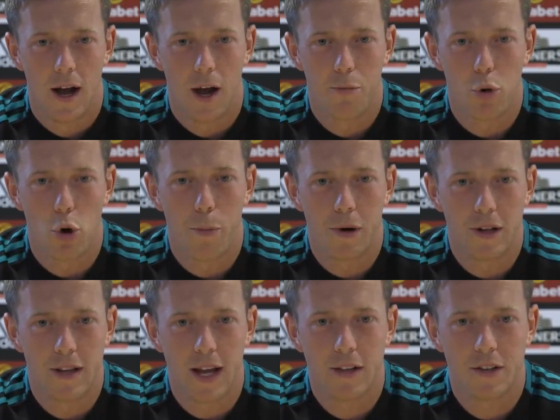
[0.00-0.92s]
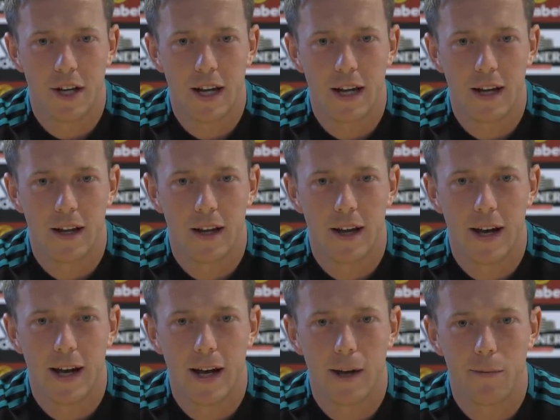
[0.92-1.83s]
a proper intensity.
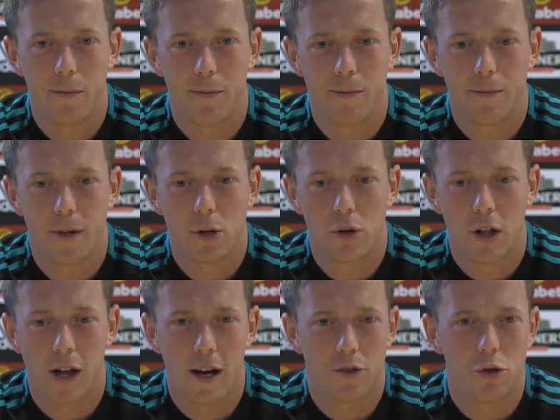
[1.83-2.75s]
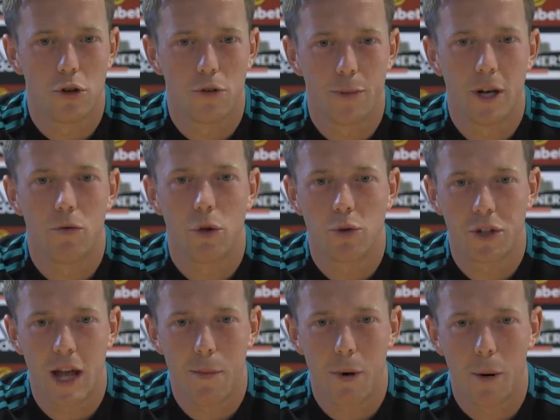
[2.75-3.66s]
You know, the last two have been a real
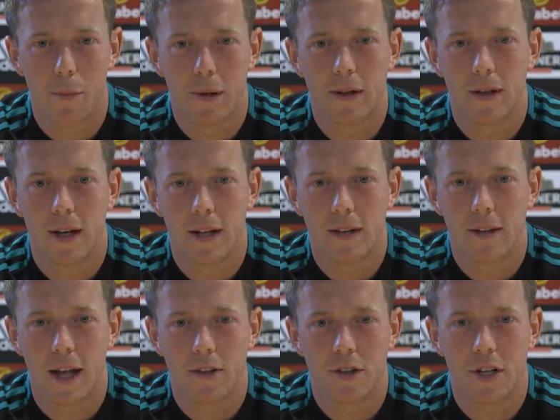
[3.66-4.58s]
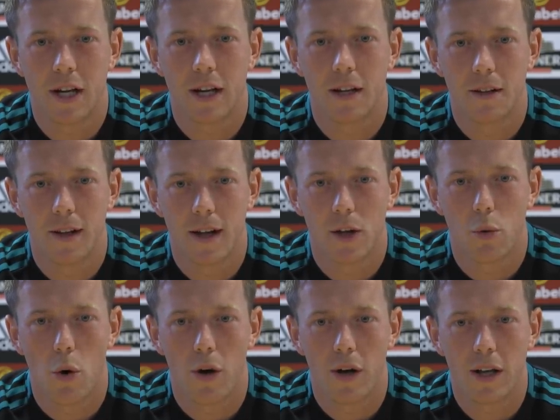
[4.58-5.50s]
step up in intensity and
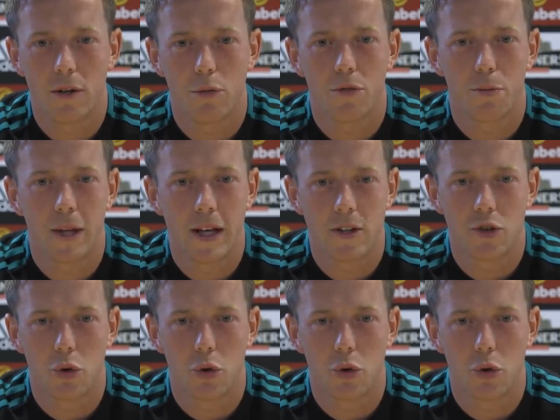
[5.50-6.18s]
quality that we've played.